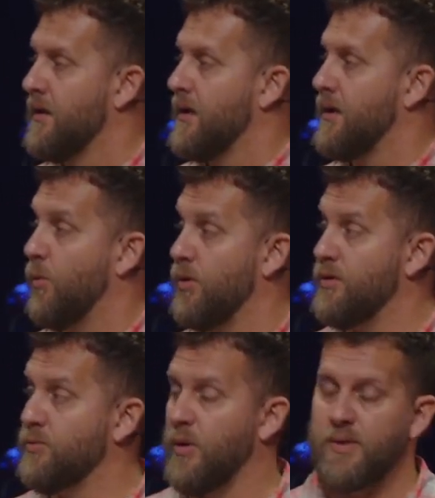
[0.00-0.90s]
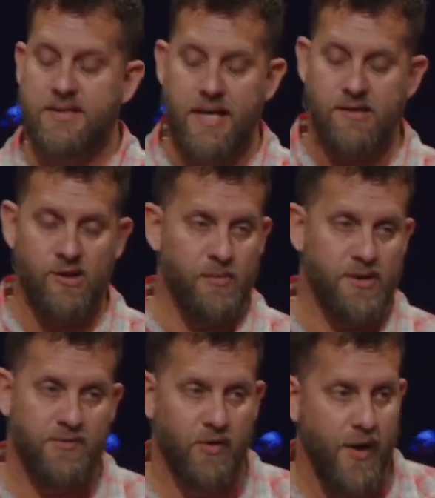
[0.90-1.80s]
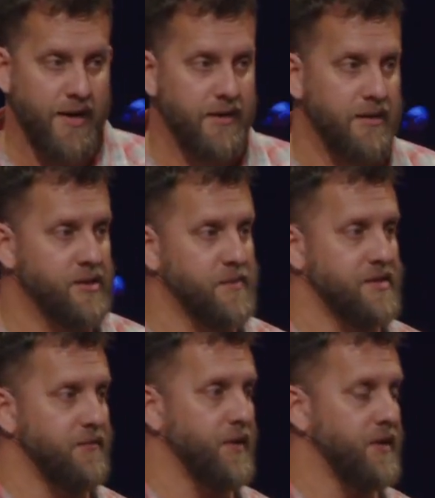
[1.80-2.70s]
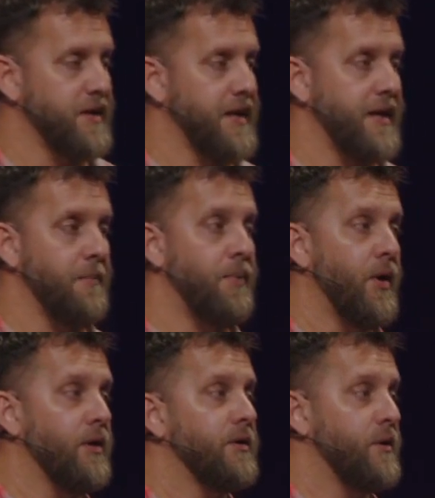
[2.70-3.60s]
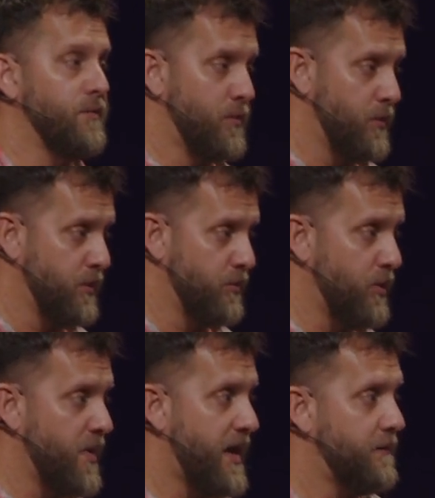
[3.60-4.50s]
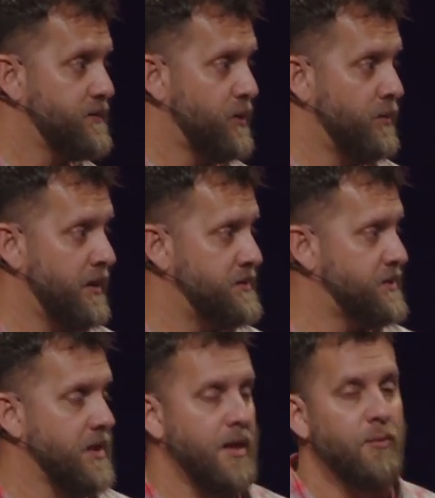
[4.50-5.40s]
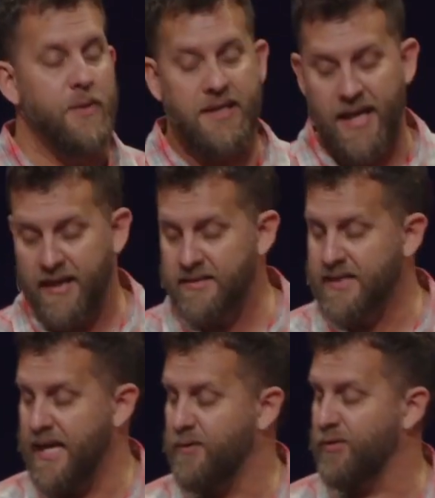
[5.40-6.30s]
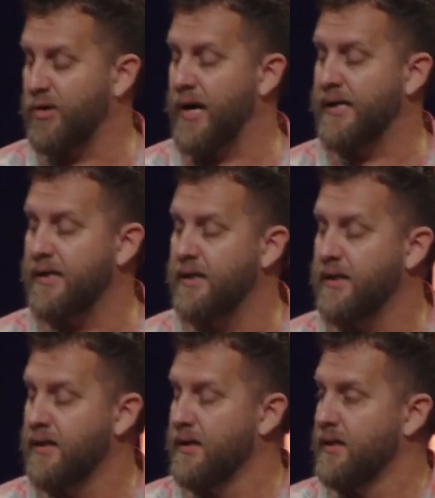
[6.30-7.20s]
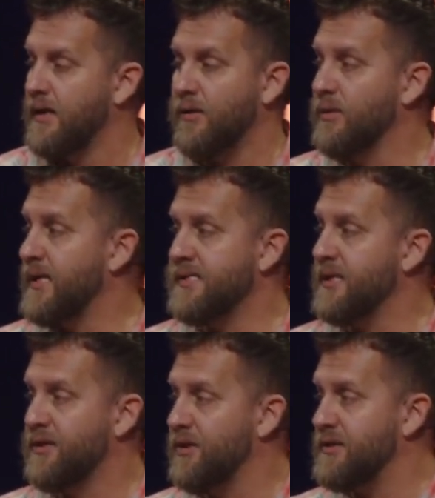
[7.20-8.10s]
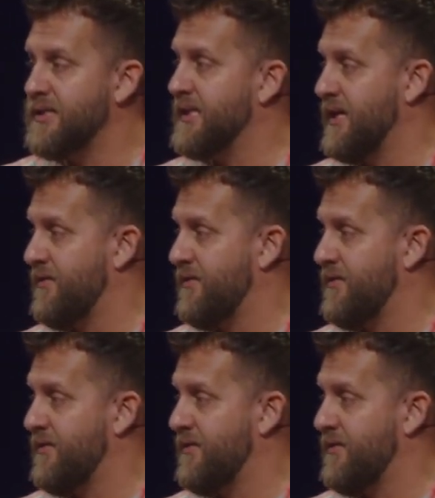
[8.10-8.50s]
In a world where we take so much for granted, and specifically in a part of the world where we have so much we can take for granted, not only is it good to give